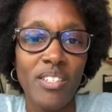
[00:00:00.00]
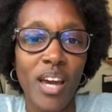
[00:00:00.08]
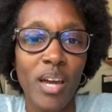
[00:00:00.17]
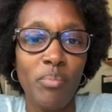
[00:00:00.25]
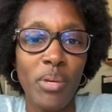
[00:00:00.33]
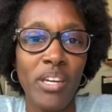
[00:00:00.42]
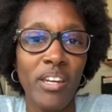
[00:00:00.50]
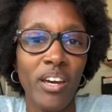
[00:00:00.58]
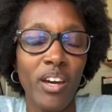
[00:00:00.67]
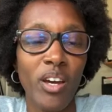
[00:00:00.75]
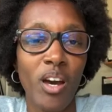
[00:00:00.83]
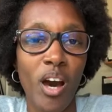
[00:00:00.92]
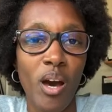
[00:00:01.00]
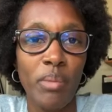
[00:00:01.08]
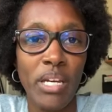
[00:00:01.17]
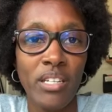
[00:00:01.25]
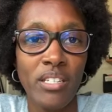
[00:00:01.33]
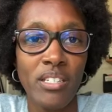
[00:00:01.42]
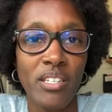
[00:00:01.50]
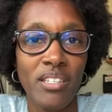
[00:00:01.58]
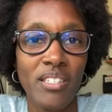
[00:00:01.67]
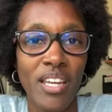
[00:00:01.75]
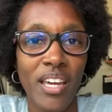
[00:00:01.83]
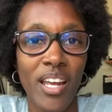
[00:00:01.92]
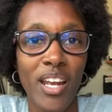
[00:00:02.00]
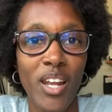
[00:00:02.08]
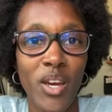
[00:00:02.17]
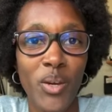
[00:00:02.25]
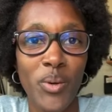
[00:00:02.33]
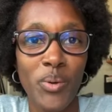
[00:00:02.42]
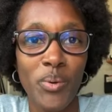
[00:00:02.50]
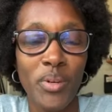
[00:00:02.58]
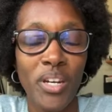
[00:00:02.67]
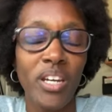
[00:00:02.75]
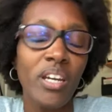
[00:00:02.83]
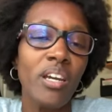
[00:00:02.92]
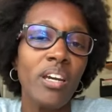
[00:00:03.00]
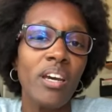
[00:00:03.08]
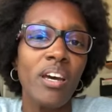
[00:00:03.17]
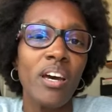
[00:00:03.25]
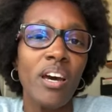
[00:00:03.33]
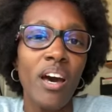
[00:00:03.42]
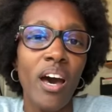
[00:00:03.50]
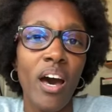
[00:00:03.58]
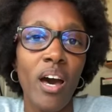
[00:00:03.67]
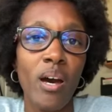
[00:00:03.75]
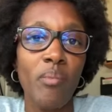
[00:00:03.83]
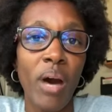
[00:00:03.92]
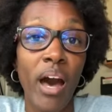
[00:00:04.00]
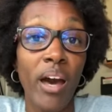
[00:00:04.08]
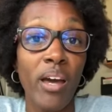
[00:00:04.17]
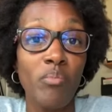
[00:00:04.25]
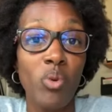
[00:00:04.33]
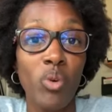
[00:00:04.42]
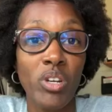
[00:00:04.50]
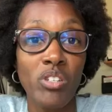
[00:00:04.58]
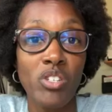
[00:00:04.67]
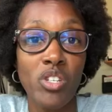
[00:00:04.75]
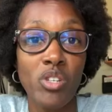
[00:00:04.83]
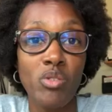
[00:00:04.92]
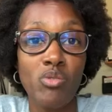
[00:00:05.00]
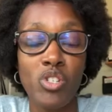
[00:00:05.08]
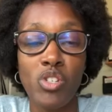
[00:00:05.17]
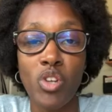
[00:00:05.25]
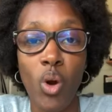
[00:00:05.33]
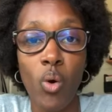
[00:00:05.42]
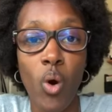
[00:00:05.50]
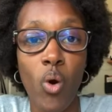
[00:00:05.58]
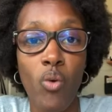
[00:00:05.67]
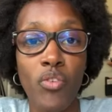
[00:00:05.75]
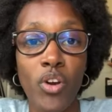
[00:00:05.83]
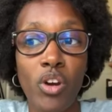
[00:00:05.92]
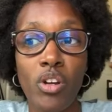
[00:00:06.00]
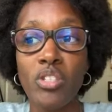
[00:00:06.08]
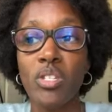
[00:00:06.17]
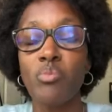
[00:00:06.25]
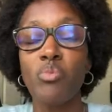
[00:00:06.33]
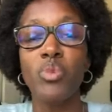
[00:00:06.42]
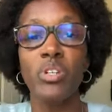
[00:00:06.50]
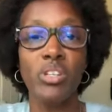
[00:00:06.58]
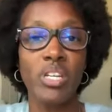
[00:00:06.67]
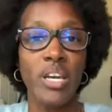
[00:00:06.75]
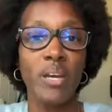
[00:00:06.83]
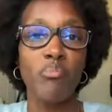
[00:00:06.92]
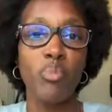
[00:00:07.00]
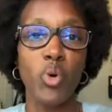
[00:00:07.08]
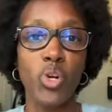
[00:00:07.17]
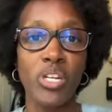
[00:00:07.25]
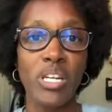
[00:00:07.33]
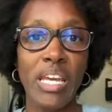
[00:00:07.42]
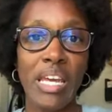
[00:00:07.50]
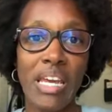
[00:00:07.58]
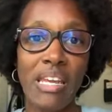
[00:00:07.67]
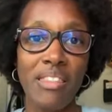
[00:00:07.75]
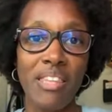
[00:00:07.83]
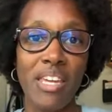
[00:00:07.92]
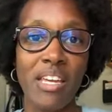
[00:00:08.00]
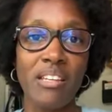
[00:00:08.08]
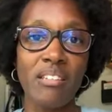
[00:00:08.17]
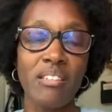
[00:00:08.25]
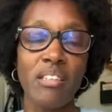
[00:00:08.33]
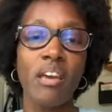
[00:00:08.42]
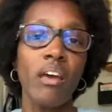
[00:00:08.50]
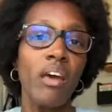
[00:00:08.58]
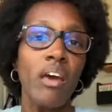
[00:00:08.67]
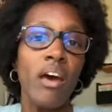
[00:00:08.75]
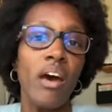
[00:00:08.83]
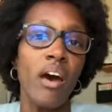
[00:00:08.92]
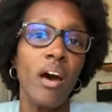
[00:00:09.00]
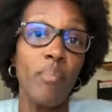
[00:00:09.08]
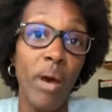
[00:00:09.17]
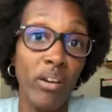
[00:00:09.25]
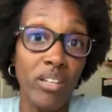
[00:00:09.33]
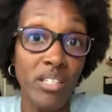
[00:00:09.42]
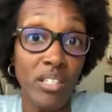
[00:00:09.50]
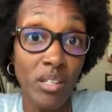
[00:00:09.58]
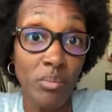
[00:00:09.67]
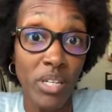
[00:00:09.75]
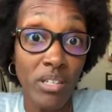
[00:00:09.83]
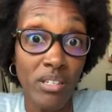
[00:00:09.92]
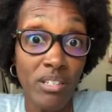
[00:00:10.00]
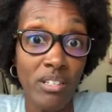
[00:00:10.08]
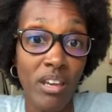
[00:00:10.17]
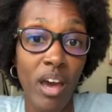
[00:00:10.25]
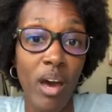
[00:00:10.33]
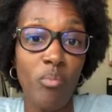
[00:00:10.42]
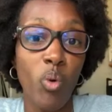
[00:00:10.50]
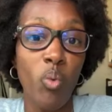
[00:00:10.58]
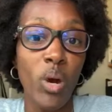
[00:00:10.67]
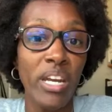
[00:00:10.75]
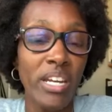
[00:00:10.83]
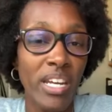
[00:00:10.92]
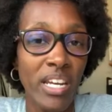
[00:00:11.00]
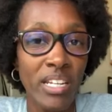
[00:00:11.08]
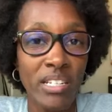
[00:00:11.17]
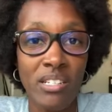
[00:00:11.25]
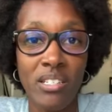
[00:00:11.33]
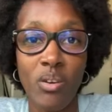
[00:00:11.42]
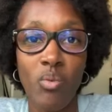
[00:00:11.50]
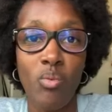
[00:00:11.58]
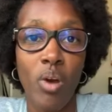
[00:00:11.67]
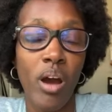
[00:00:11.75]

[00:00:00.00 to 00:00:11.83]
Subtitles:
Type in a comment. Say hello. I'm going to just go over some really important key things about a syllabus, what it is,